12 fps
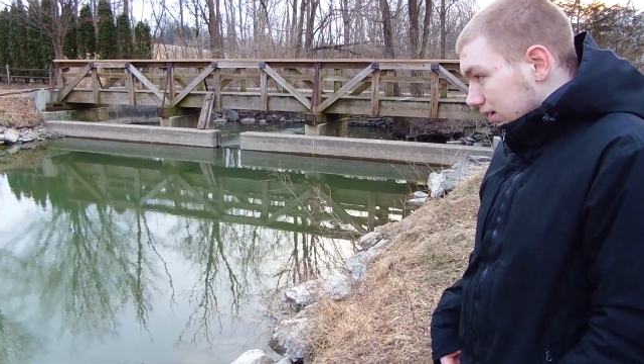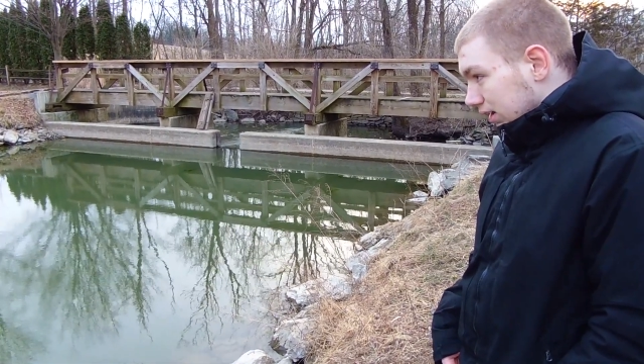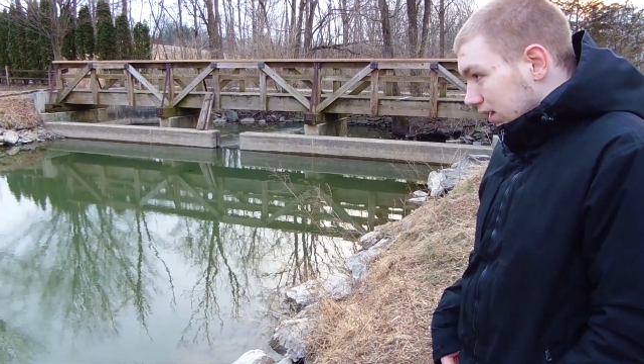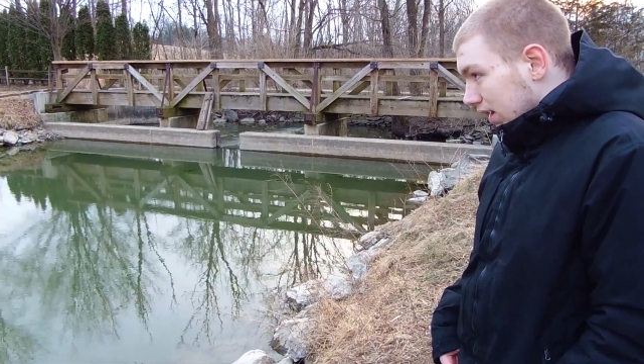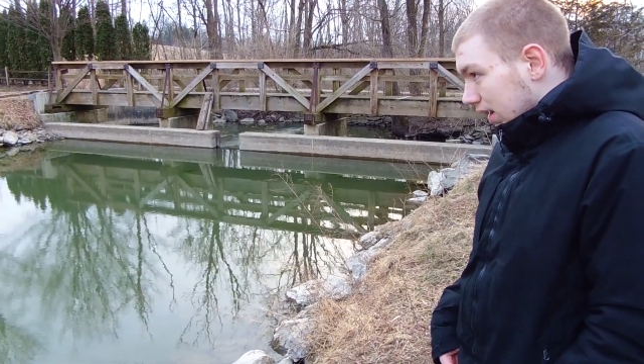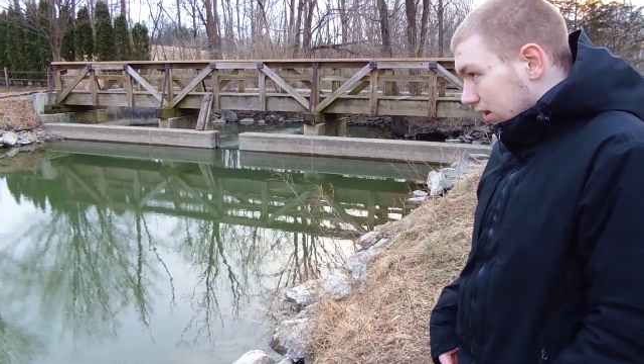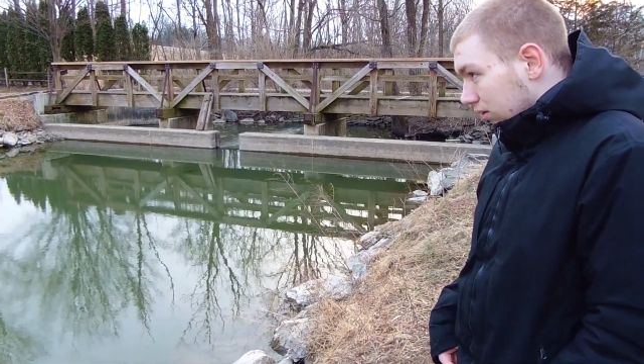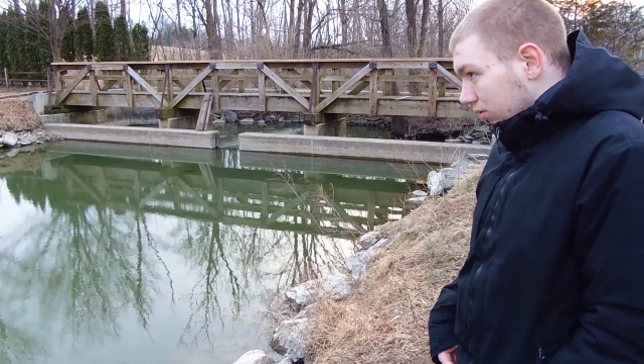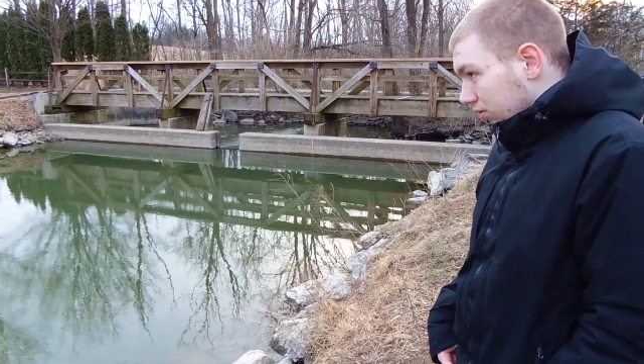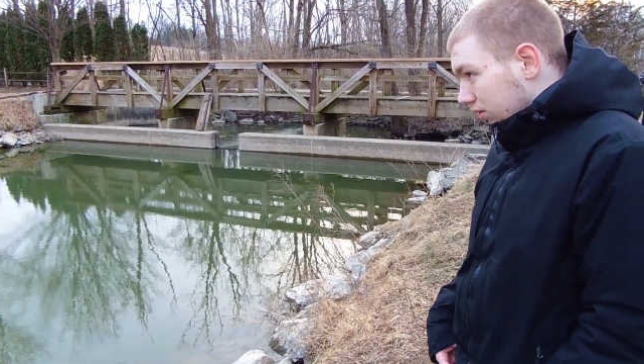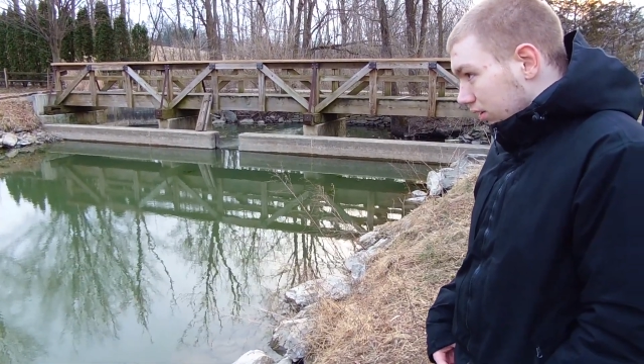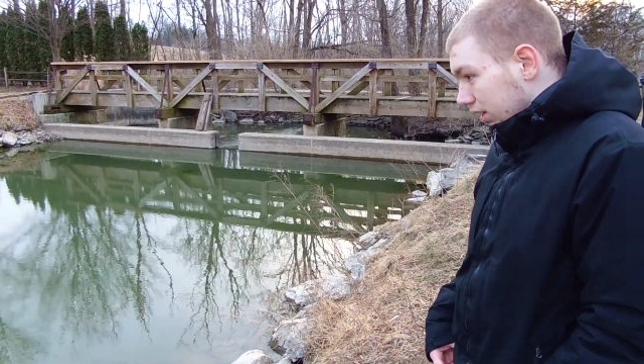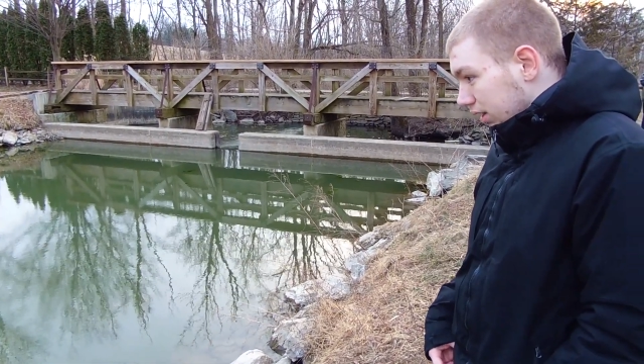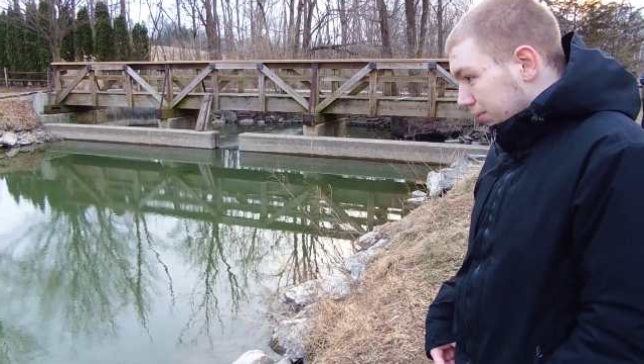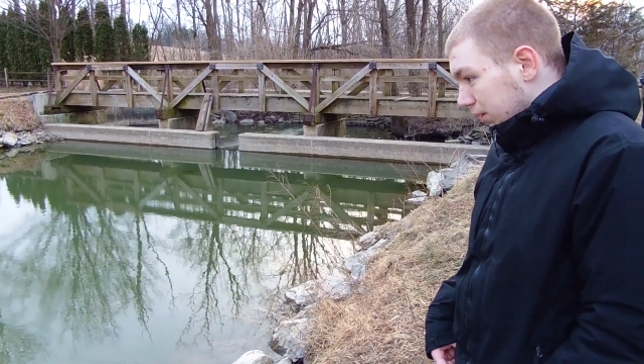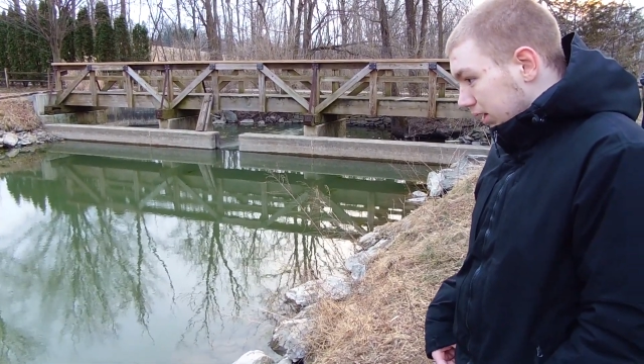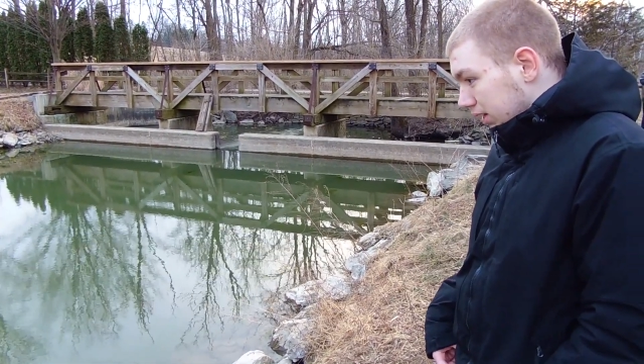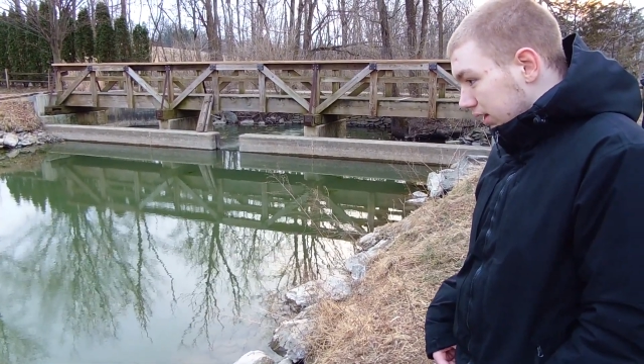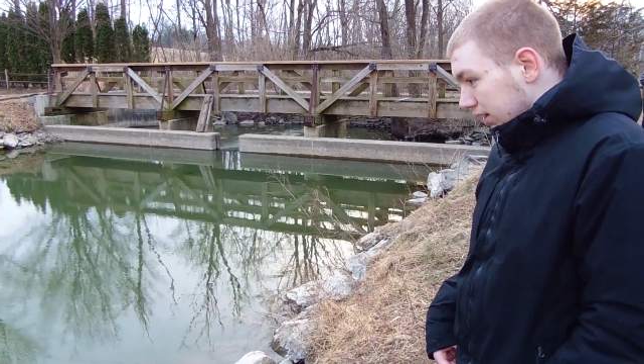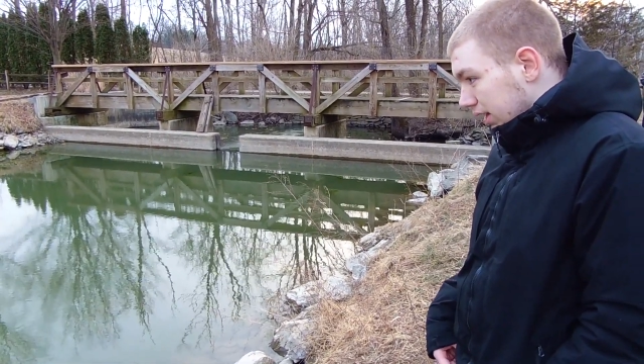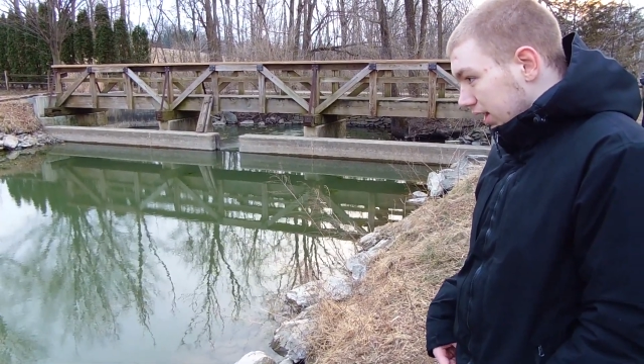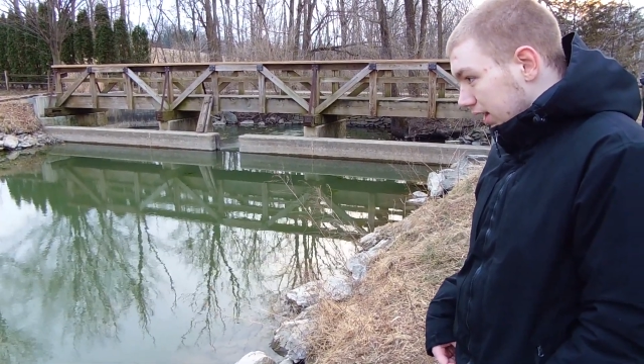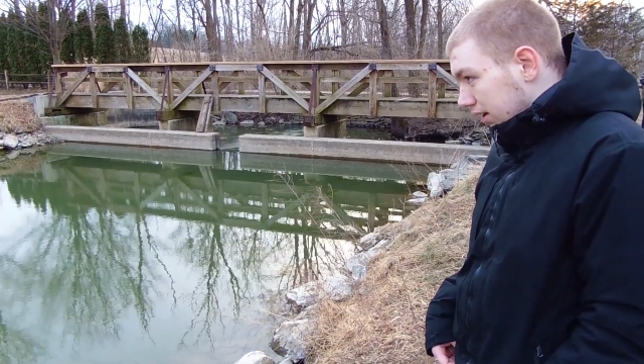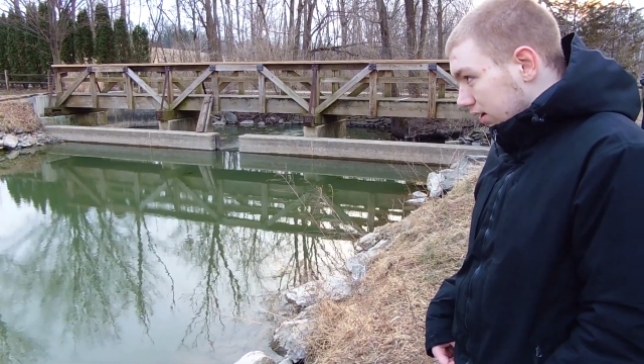canals need to be dug
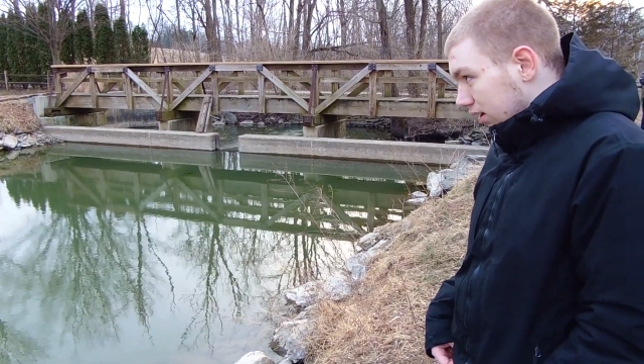in,